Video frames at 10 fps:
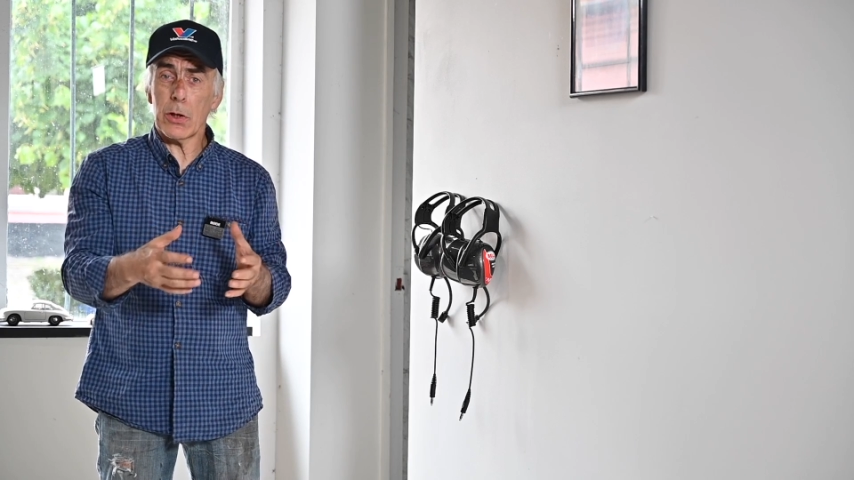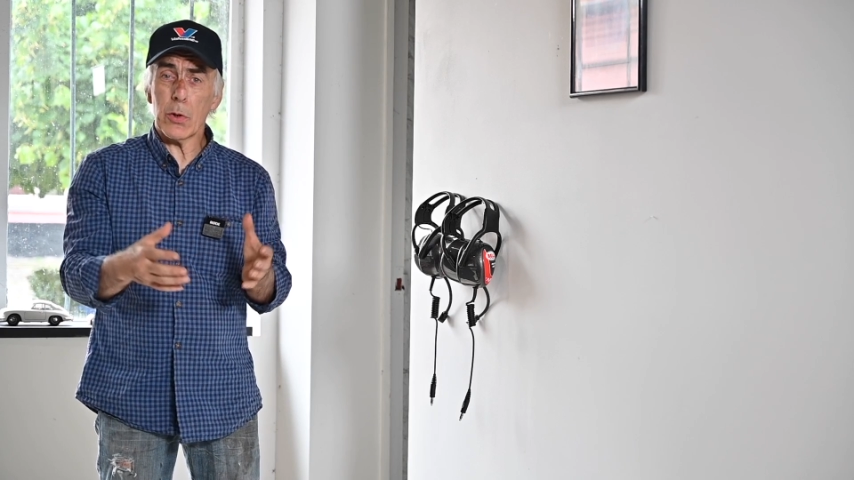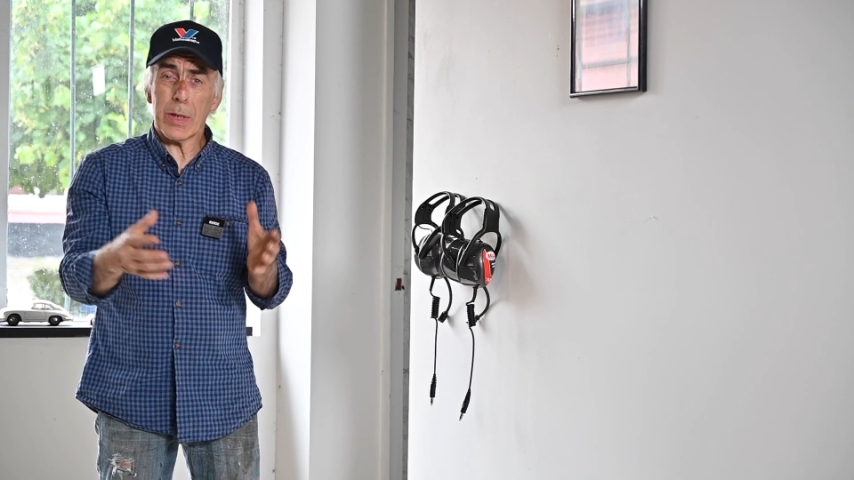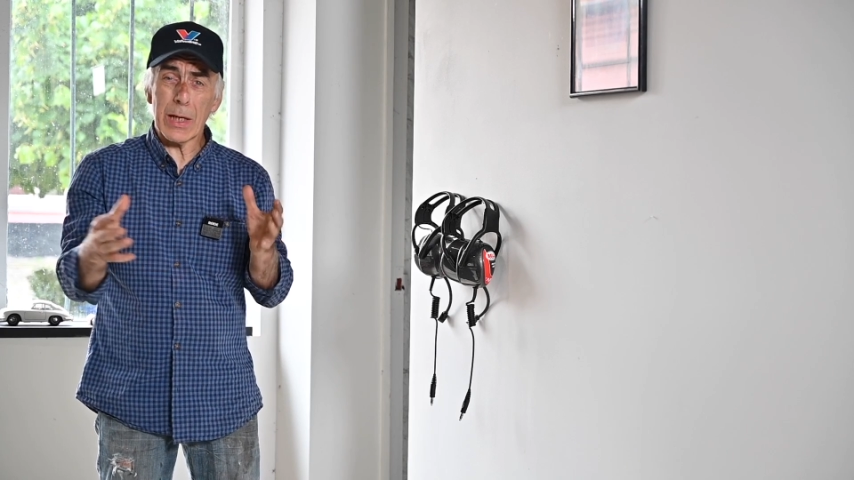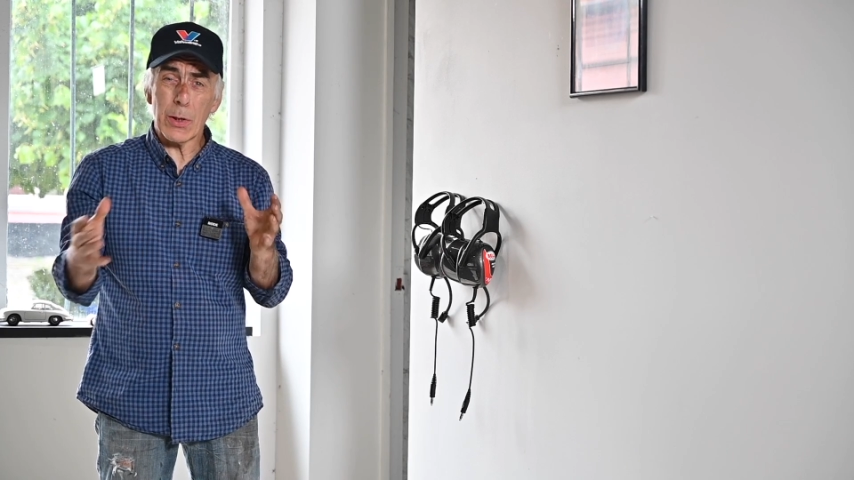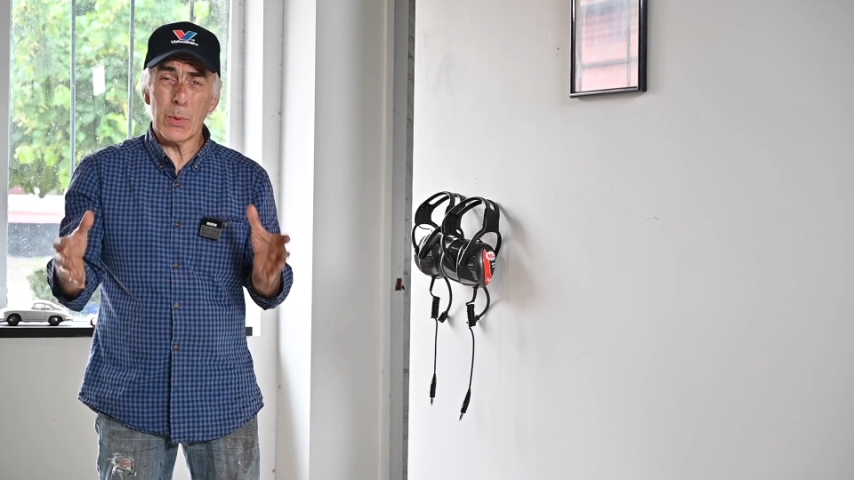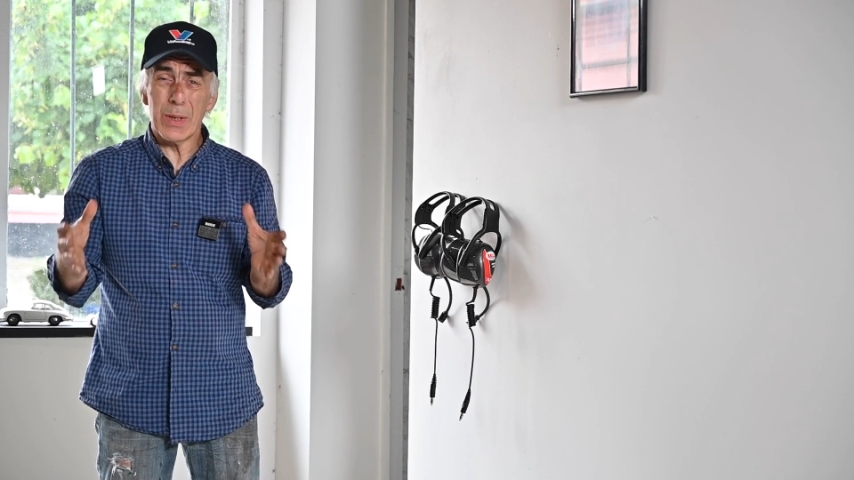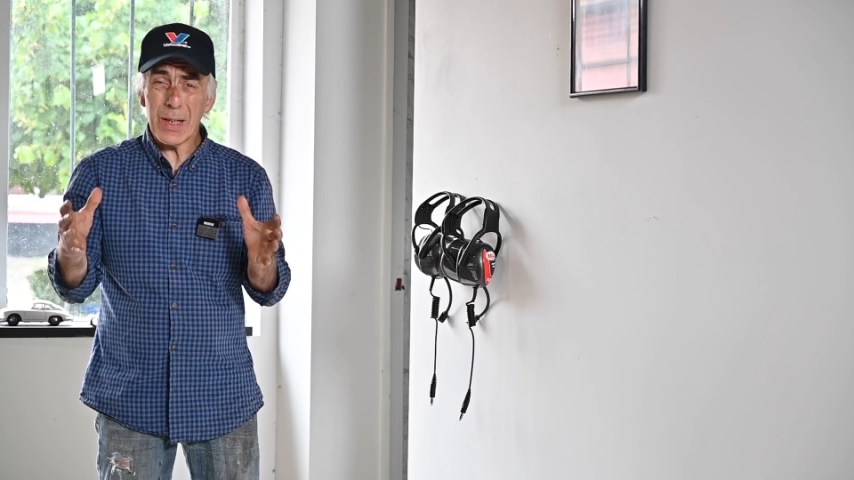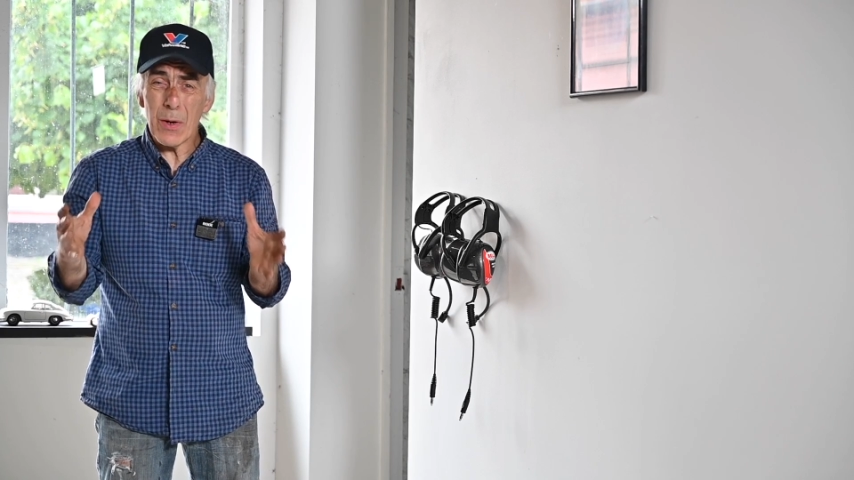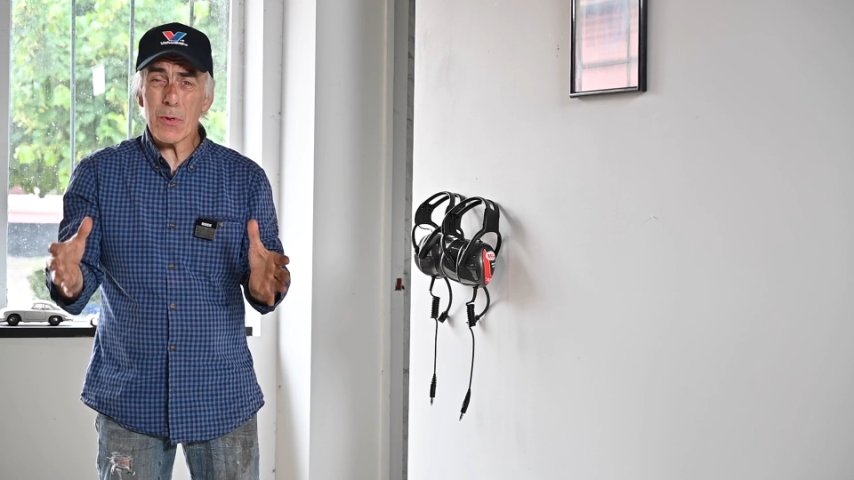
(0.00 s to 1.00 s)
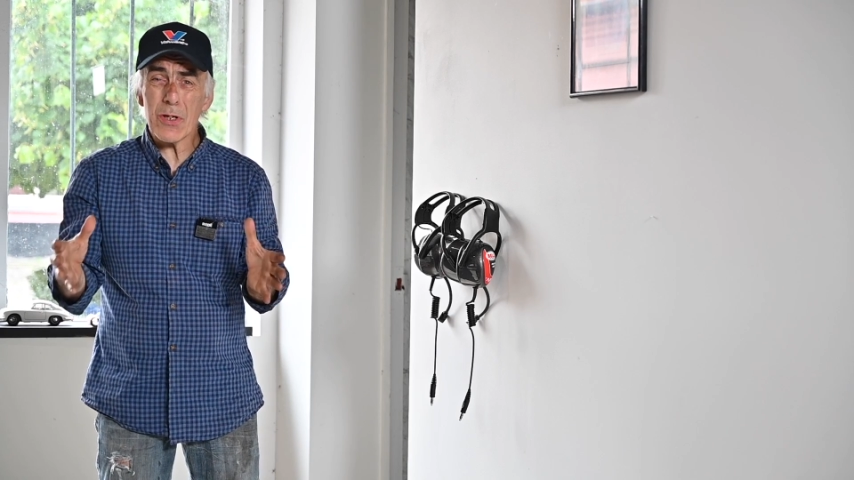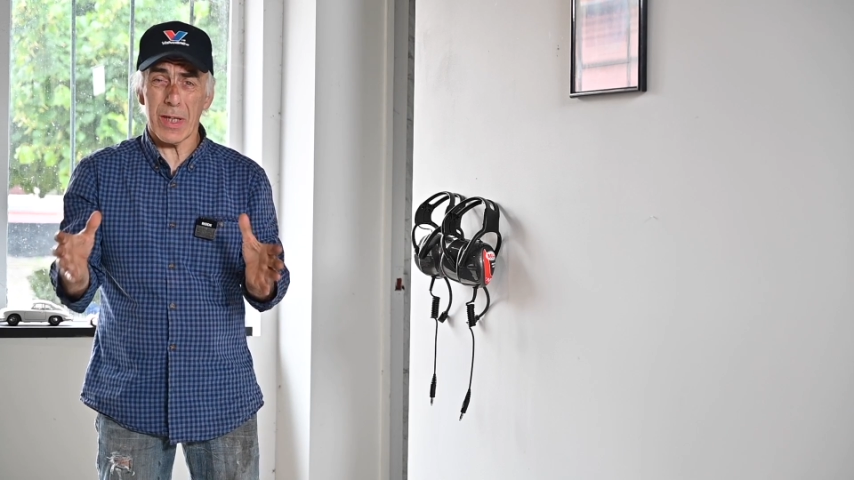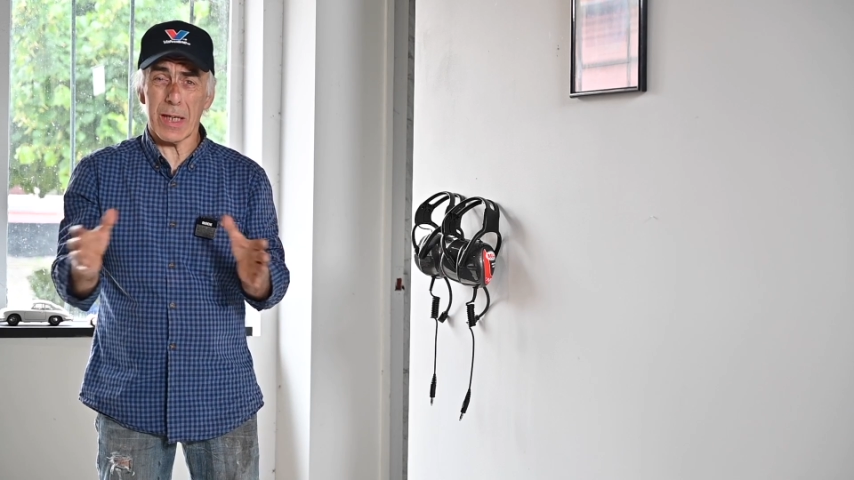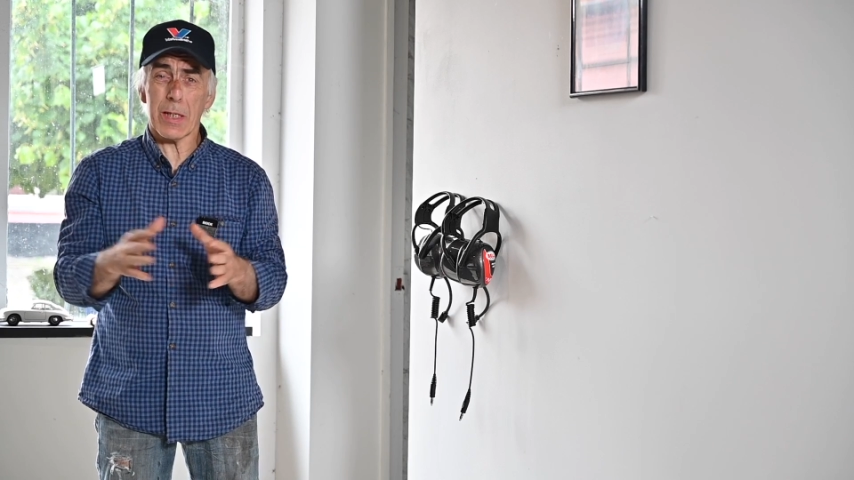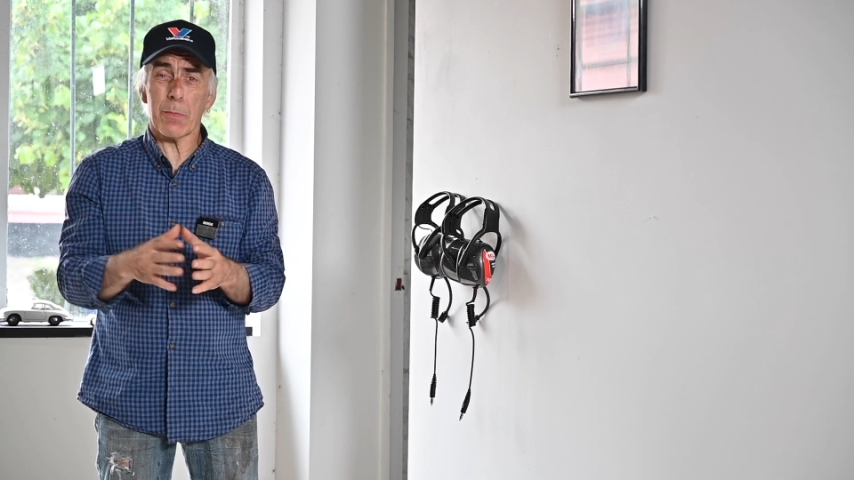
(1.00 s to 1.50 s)
You can do those
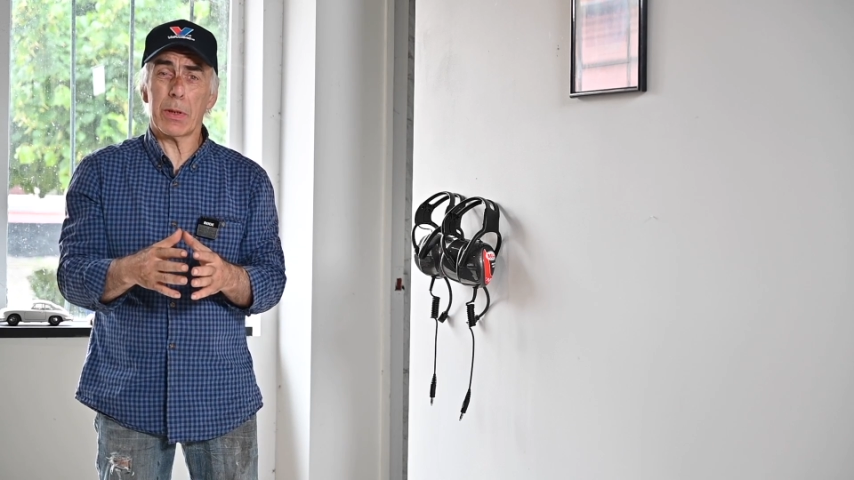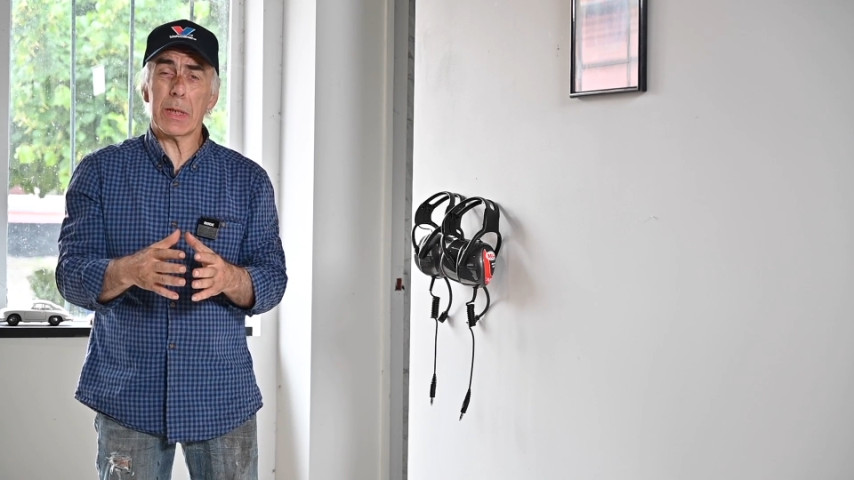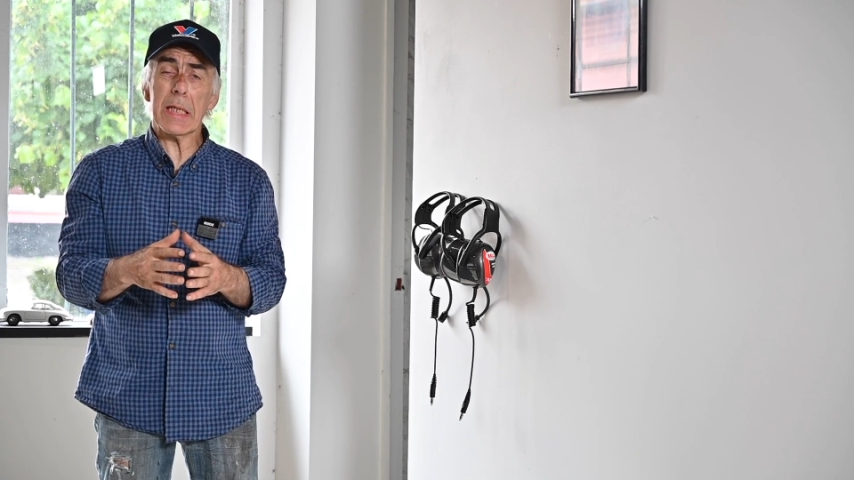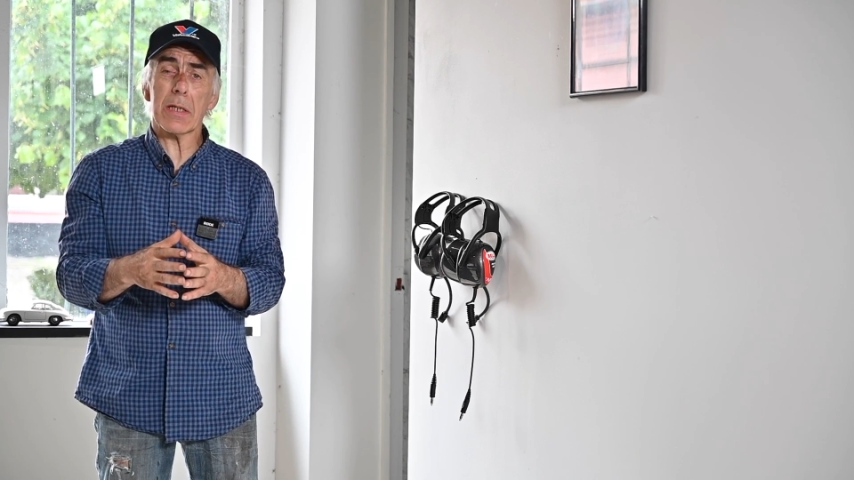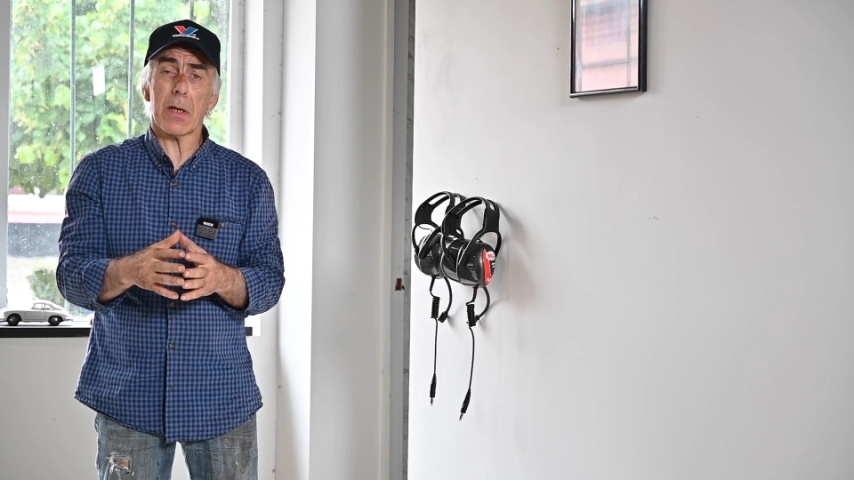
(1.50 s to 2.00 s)
things, but these